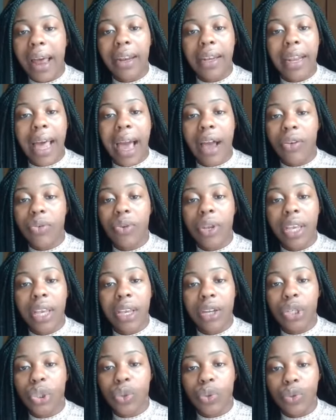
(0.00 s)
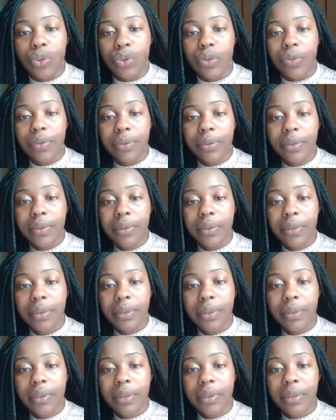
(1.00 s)
allow you to hear the truth.
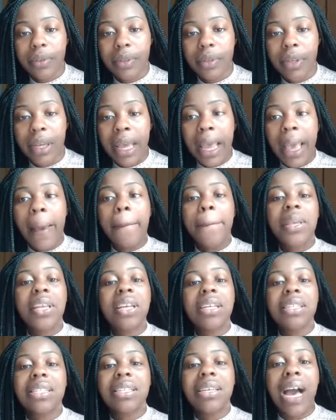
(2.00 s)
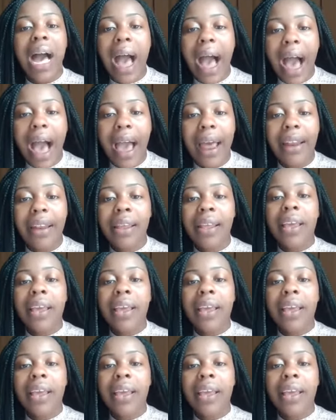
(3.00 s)
Because God